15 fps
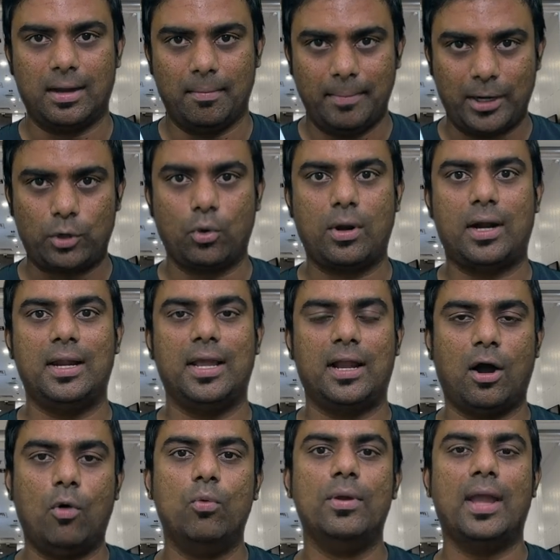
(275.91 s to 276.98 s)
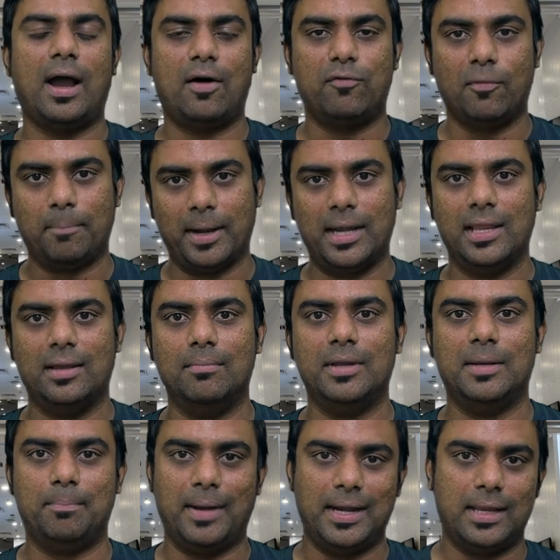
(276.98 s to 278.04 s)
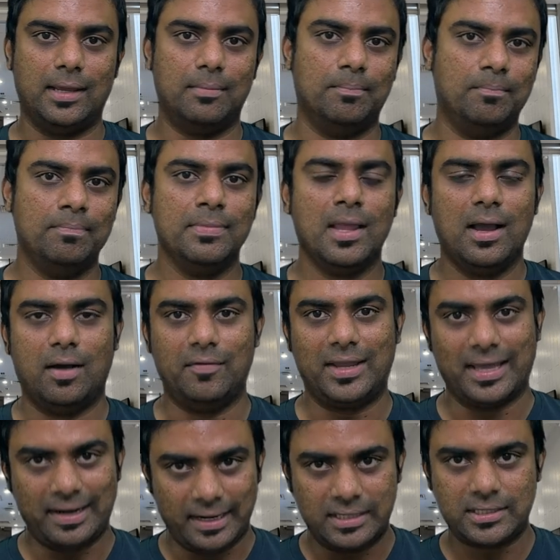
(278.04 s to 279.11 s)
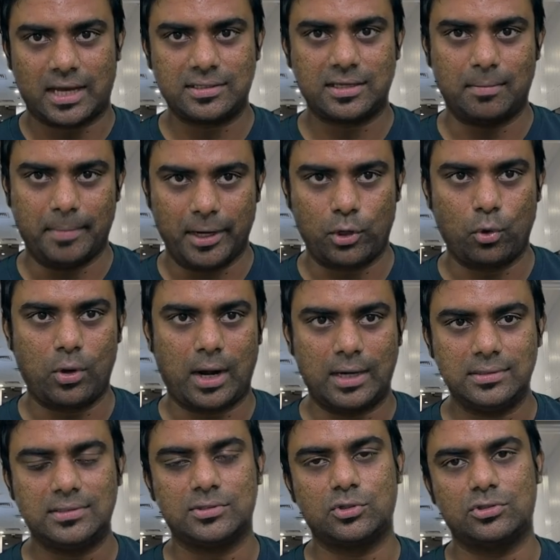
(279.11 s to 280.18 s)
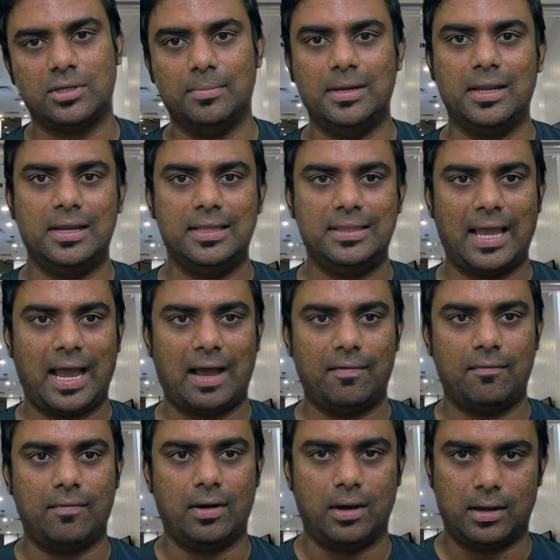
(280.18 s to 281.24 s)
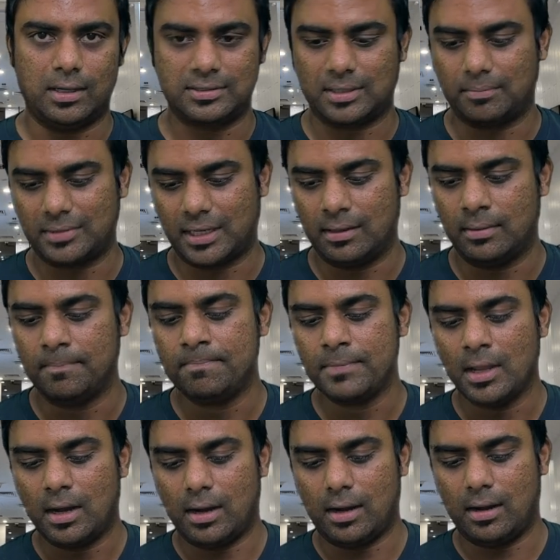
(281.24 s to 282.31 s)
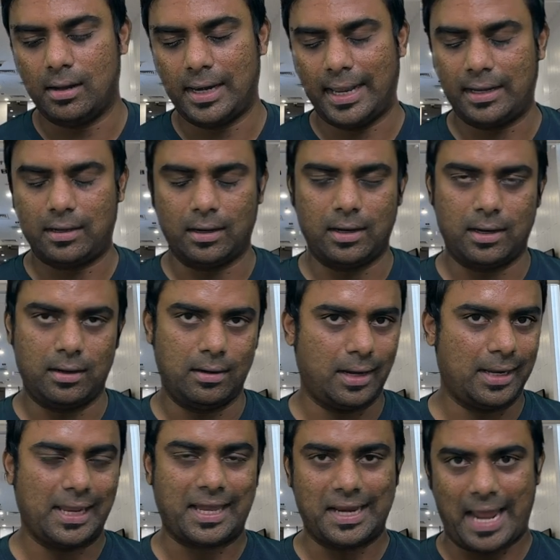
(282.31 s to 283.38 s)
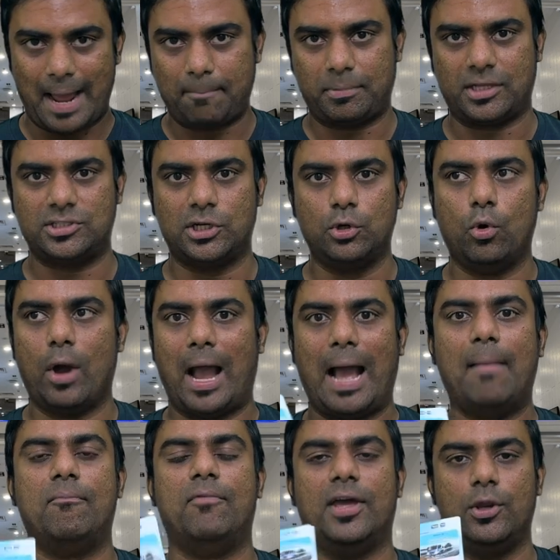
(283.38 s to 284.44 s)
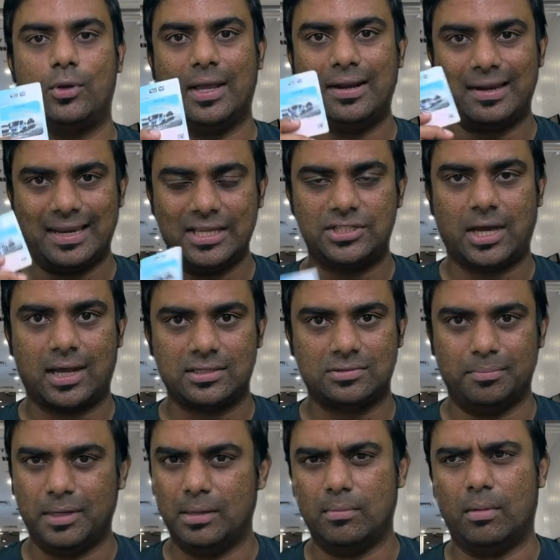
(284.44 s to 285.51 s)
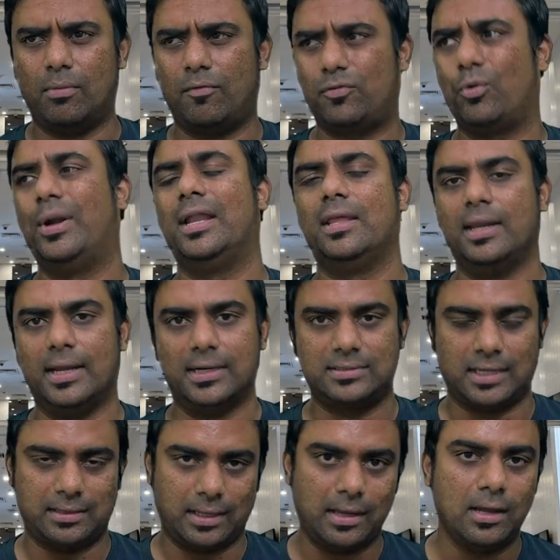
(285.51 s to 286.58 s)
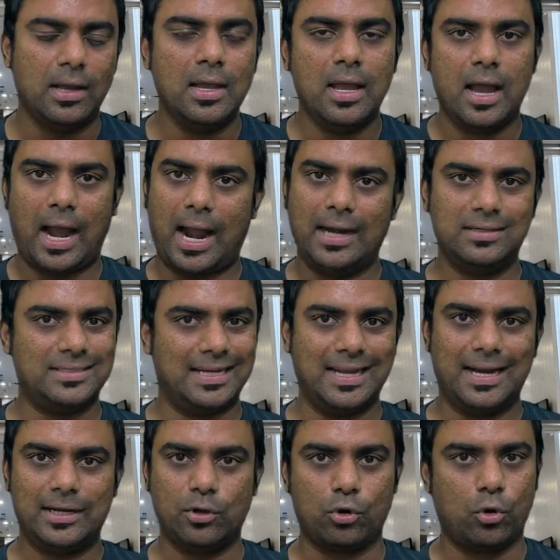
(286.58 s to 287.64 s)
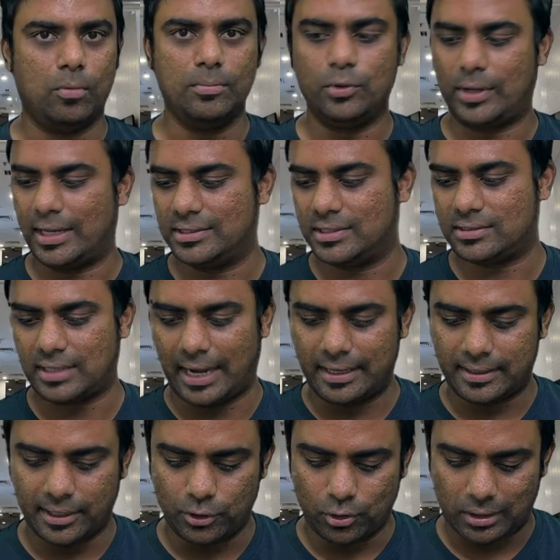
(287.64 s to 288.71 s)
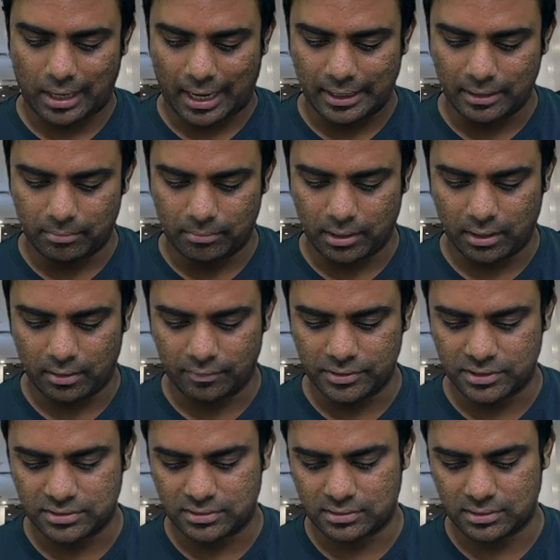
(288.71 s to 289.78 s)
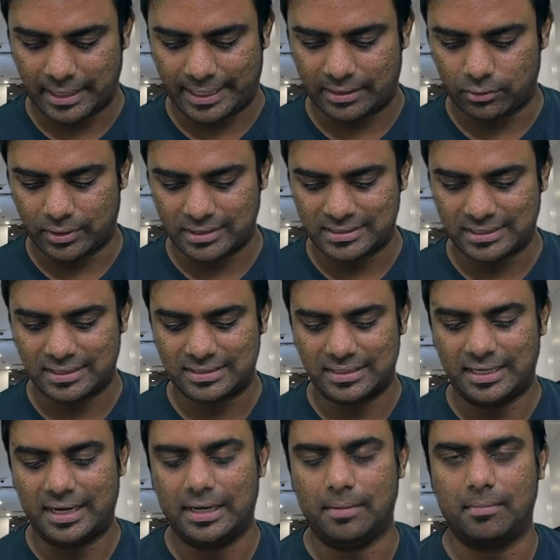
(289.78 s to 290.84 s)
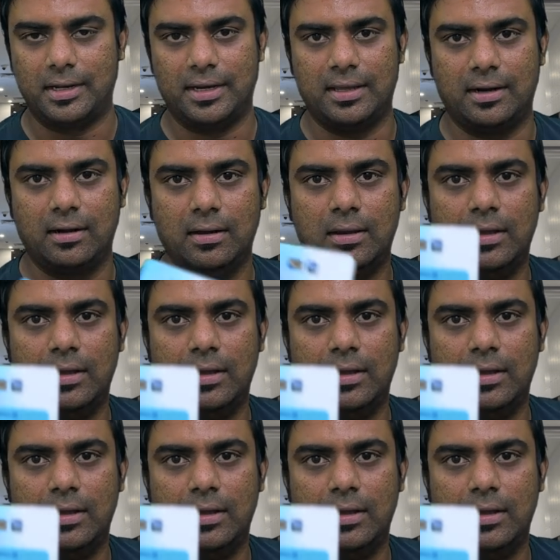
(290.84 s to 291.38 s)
metro card, like how we have for Paytm. In Paytm, we can recharge our metro cards. So similarly, they have something like an app, touch and go app, where you can recharge minimum of 20 ringgits, I think. And sitting at your home, you can just enter your card number, which is, like, you can see the serial number here,